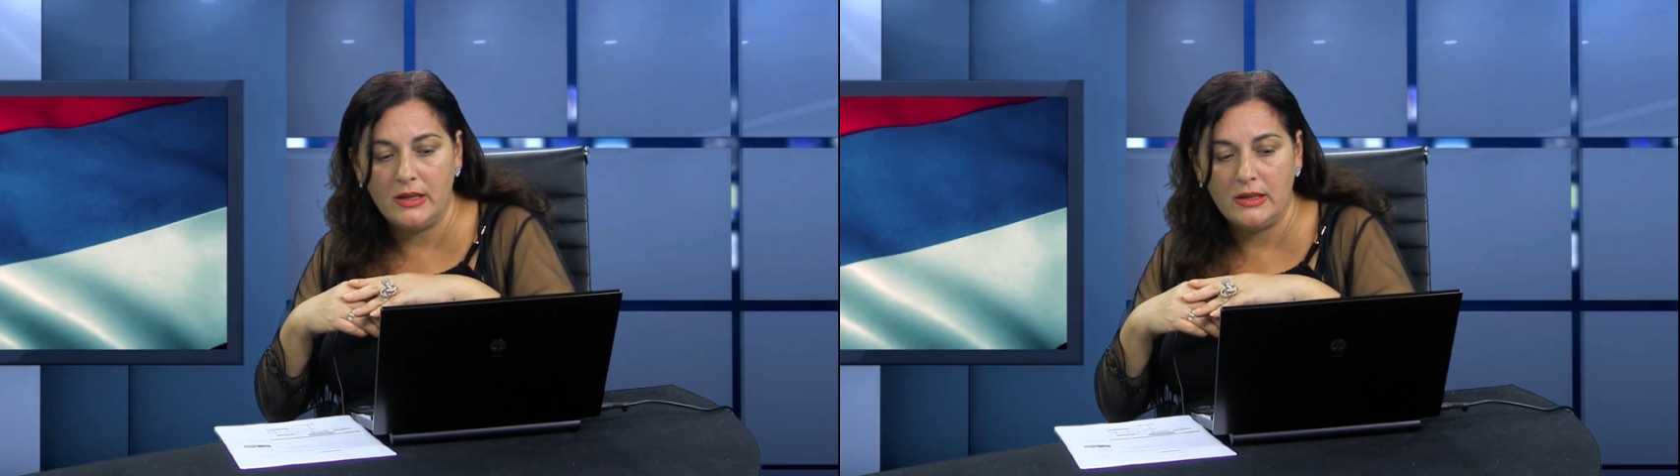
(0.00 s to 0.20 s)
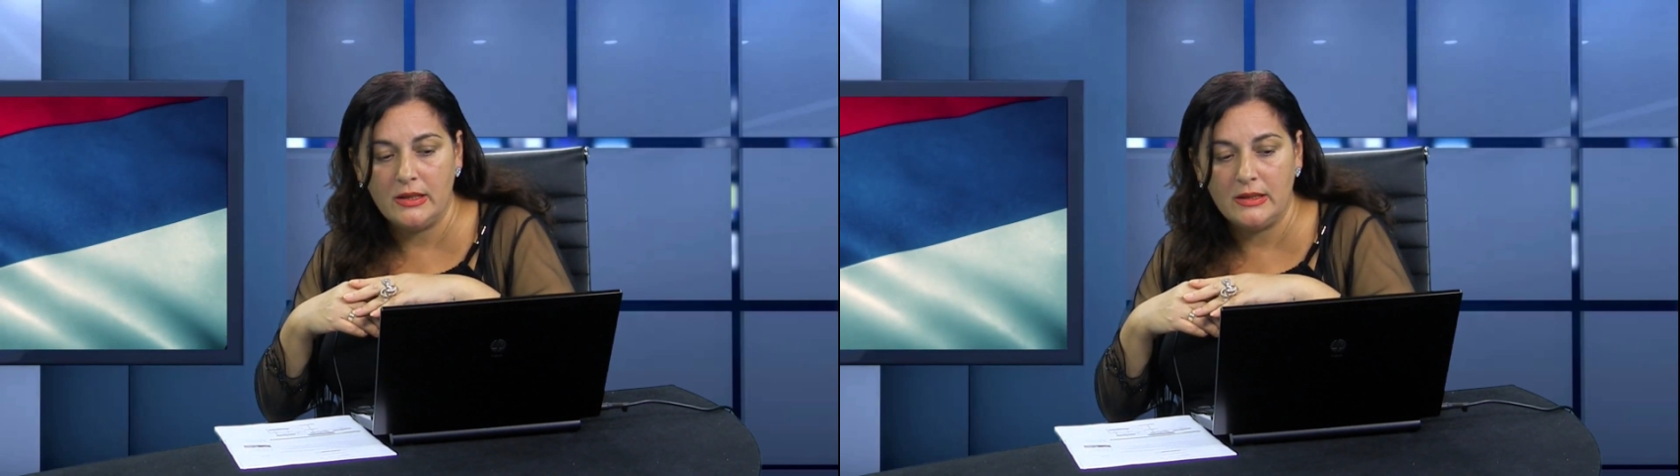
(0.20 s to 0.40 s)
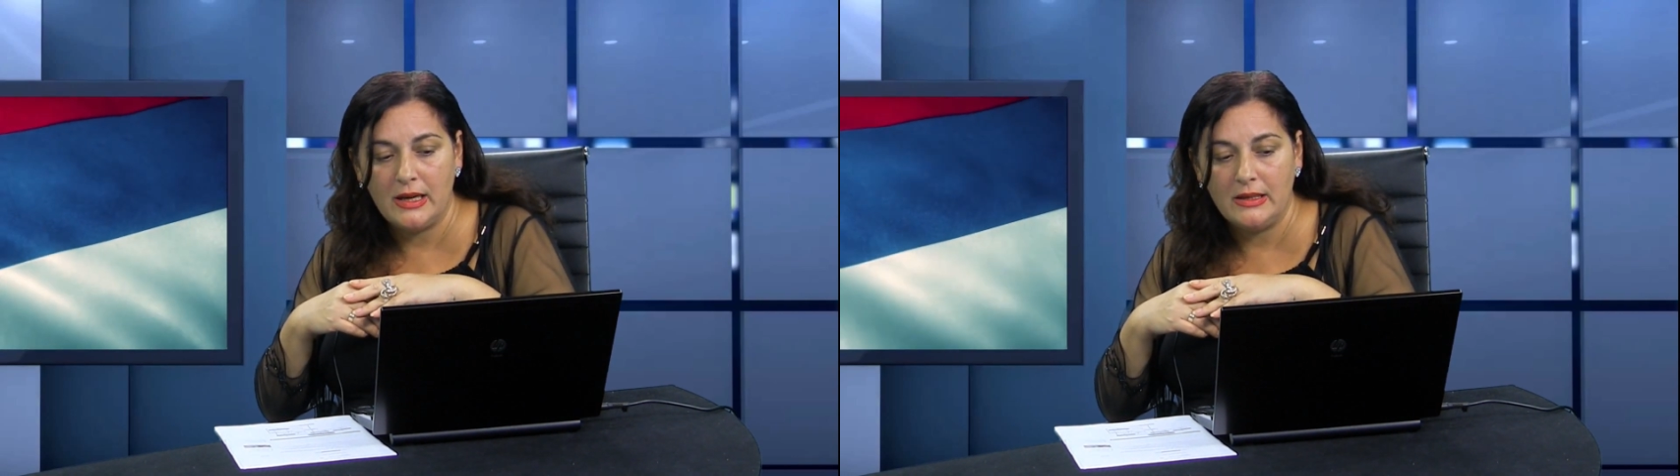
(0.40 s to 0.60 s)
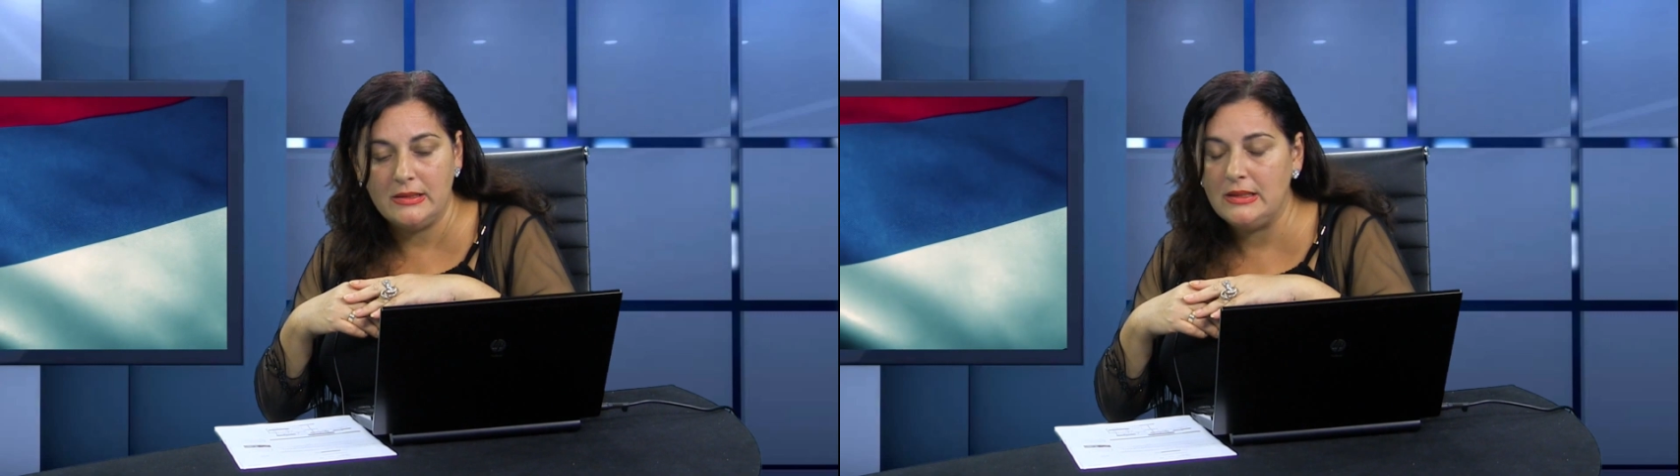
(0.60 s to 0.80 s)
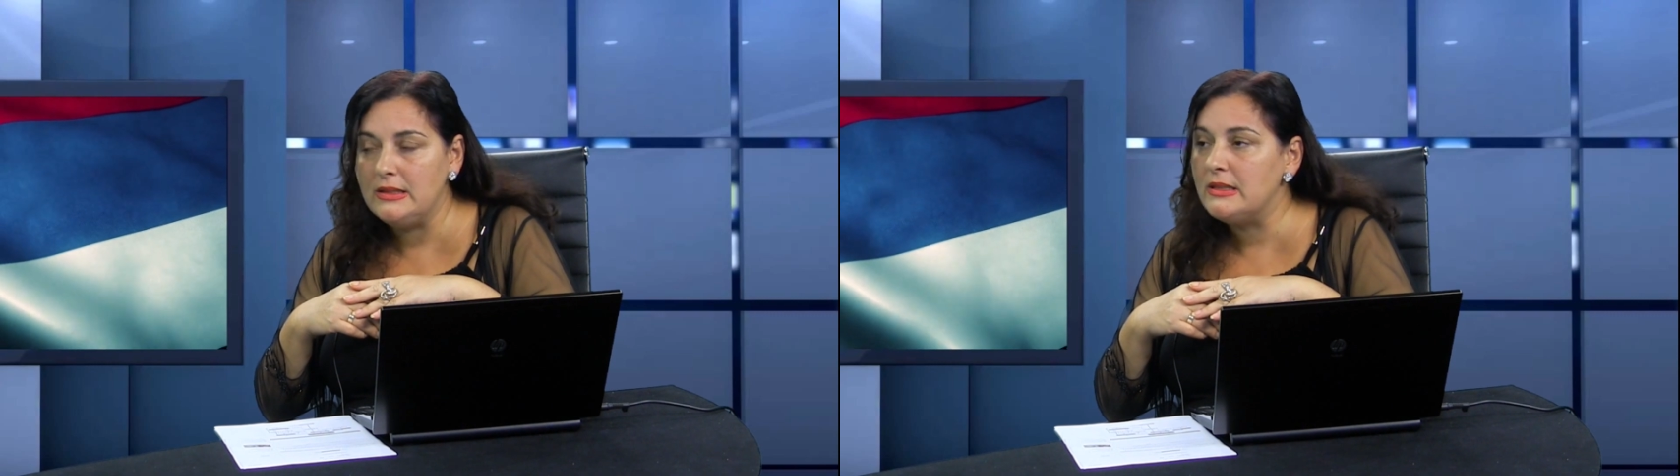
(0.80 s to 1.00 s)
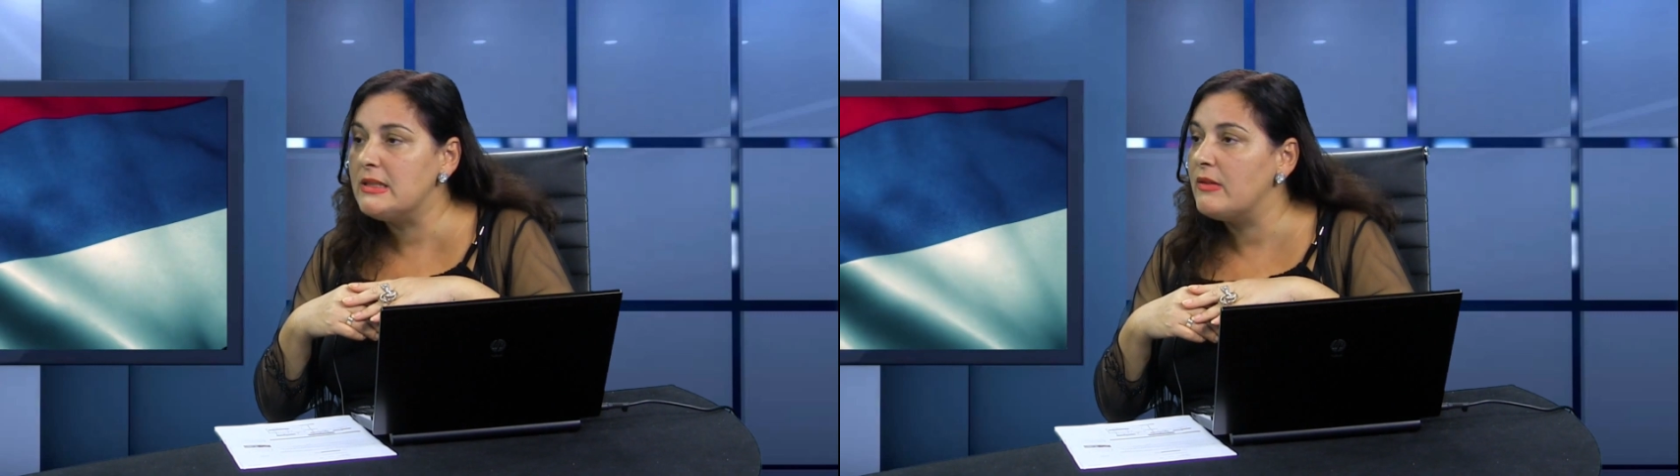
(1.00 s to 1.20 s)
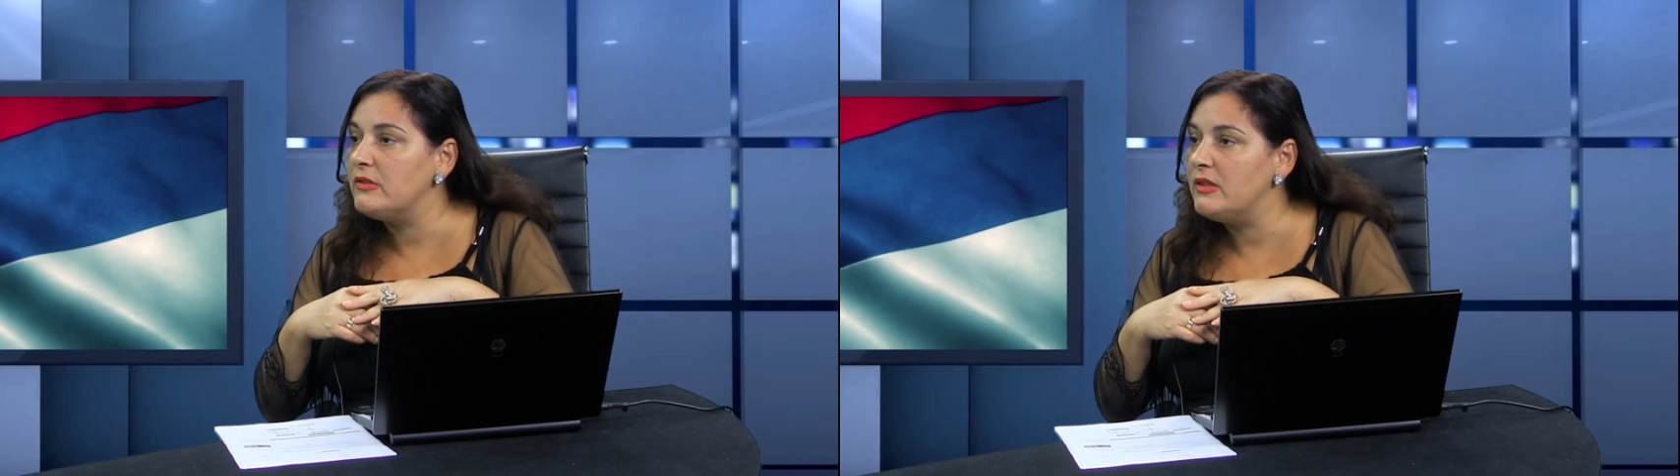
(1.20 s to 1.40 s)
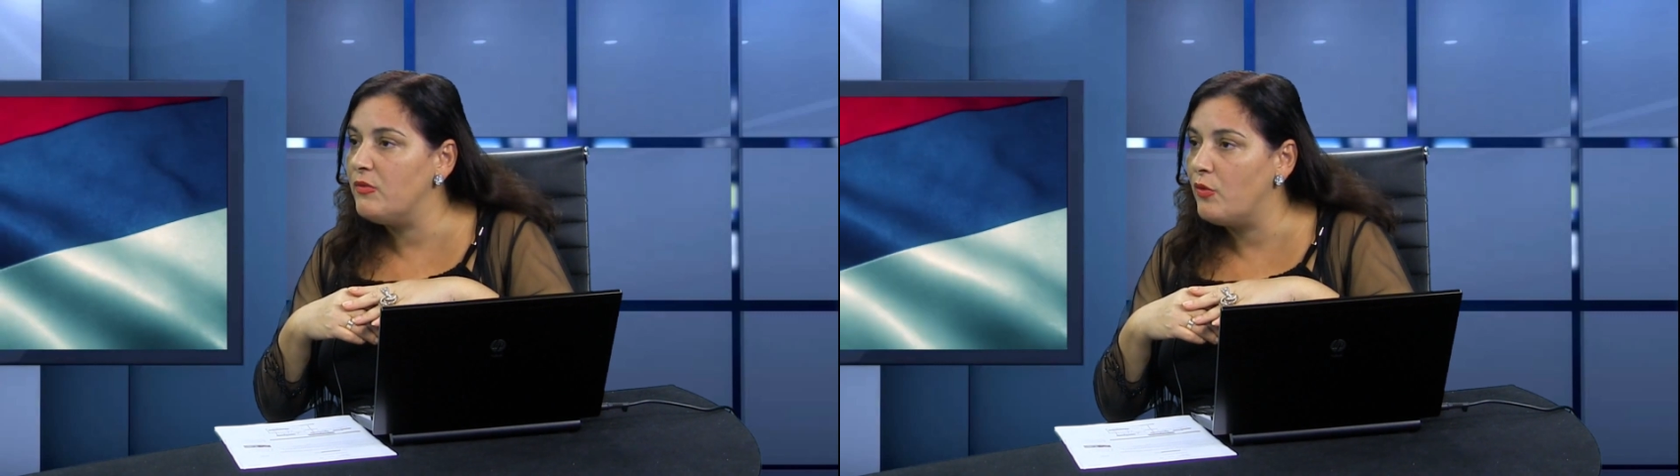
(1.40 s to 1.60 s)

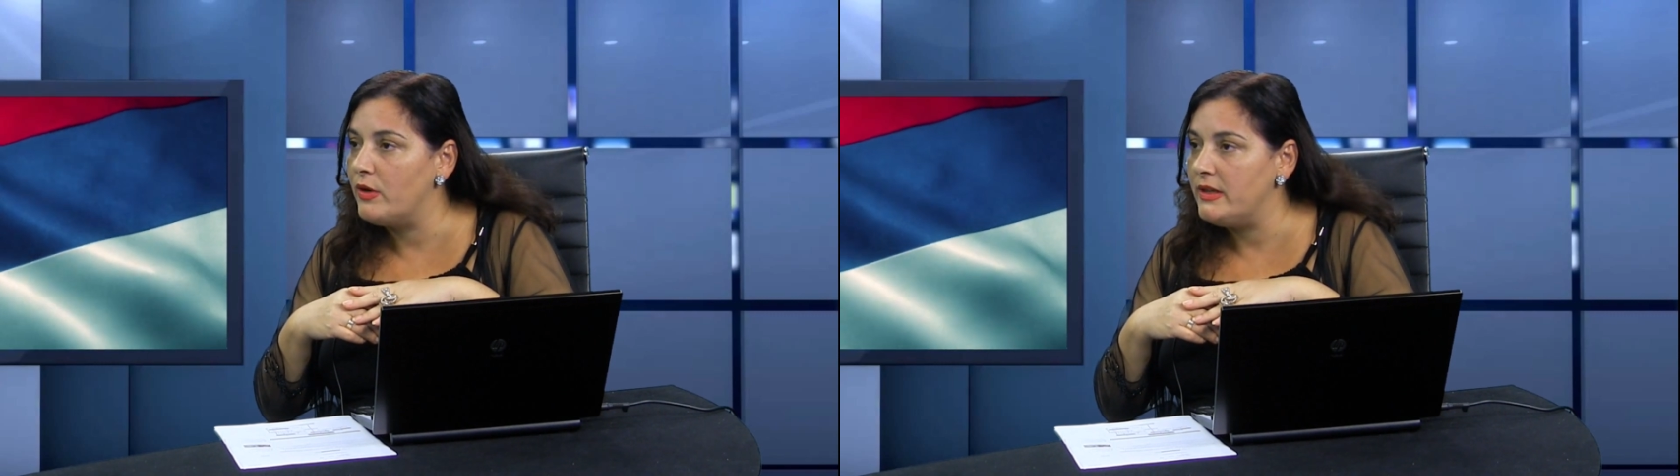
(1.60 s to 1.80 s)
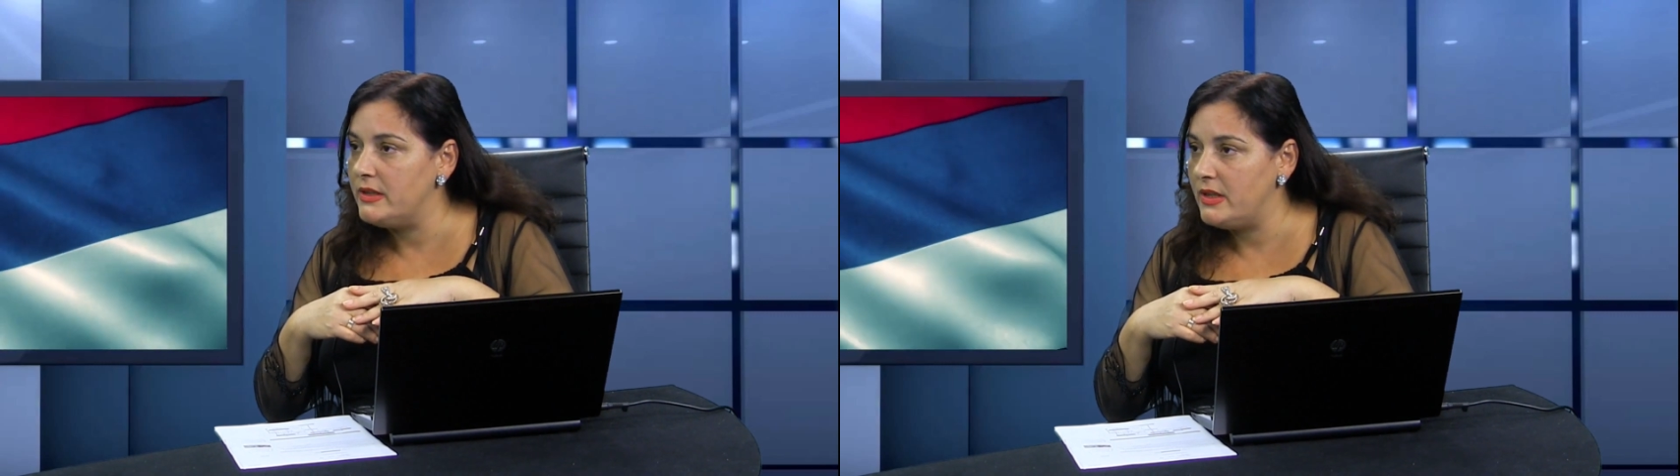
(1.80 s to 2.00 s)
1974. Is that